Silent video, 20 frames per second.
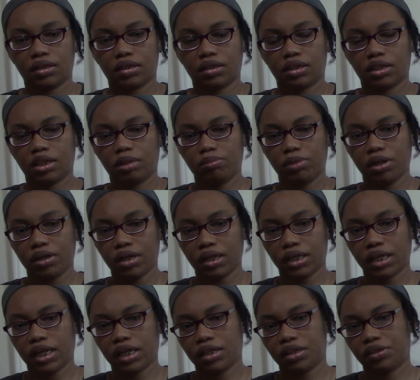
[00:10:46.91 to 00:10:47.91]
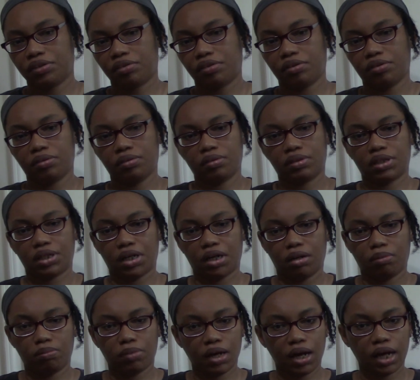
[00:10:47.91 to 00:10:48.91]
communicate through
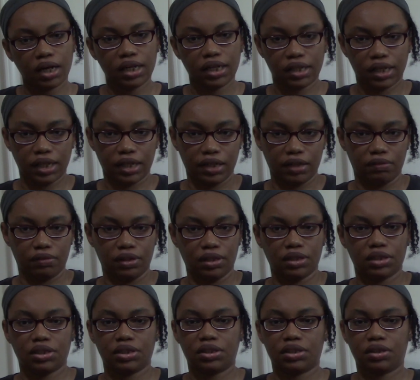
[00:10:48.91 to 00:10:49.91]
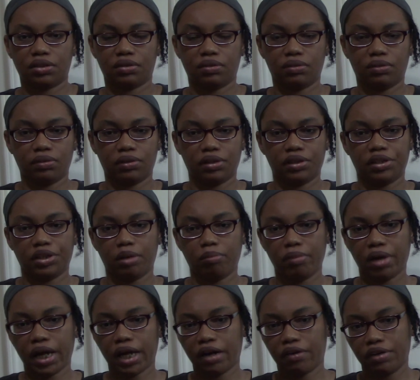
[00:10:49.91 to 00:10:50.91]
their body language or their
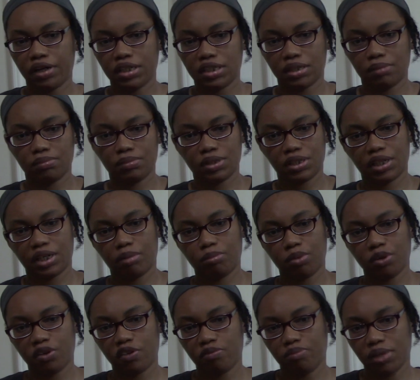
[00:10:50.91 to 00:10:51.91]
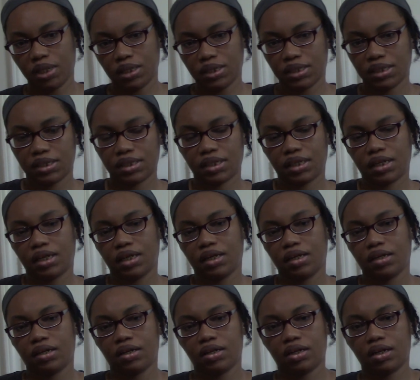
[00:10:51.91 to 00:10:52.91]
mannerisms, their movements,
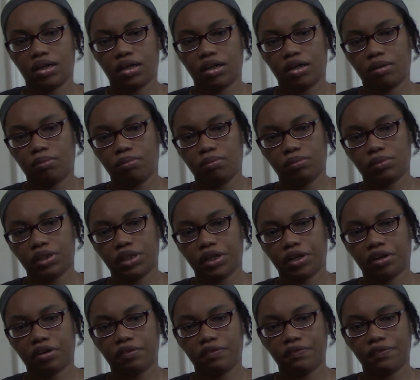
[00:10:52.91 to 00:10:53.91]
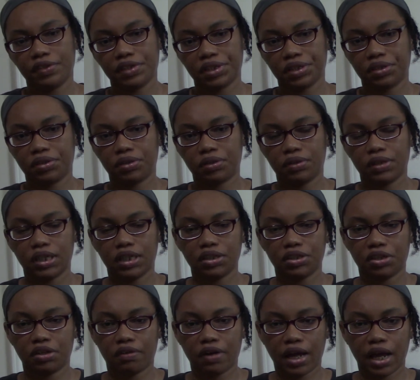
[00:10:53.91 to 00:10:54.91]
their physical
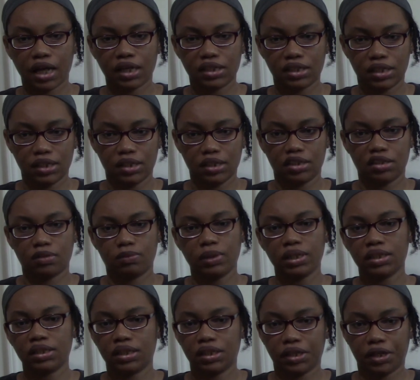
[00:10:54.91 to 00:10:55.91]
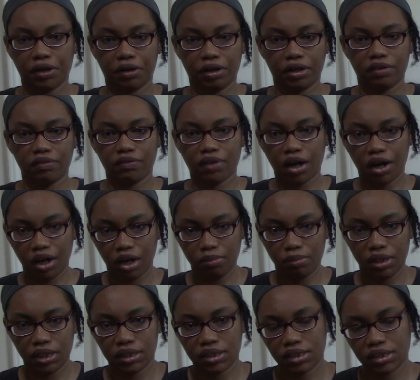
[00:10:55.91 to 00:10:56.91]
interactions with their
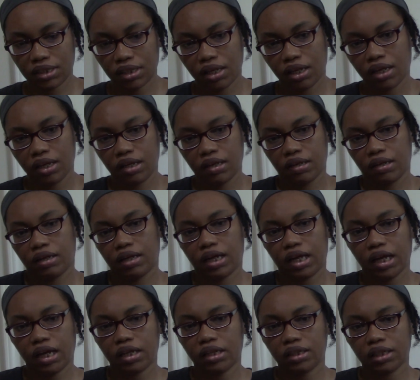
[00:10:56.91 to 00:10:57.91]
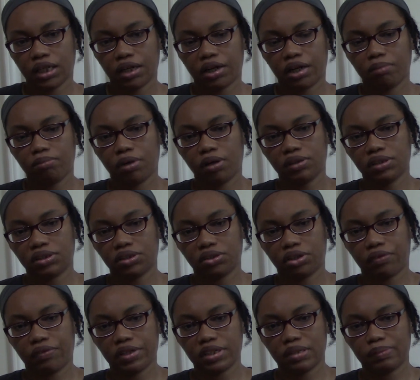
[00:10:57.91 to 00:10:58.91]
environments, and their
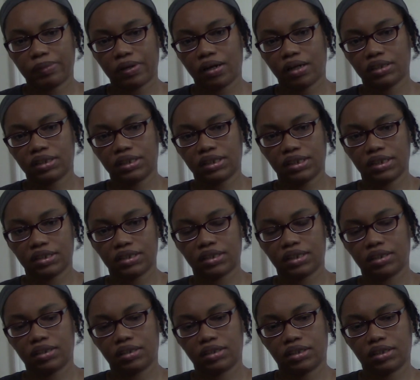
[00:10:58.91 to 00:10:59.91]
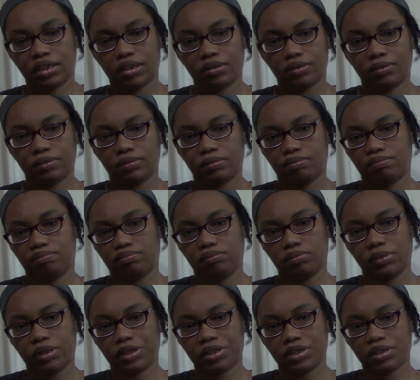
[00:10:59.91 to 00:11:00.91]
emotional responses. So
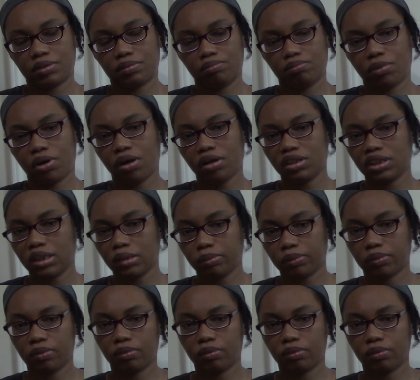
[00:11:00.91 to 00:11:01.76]
there's multiple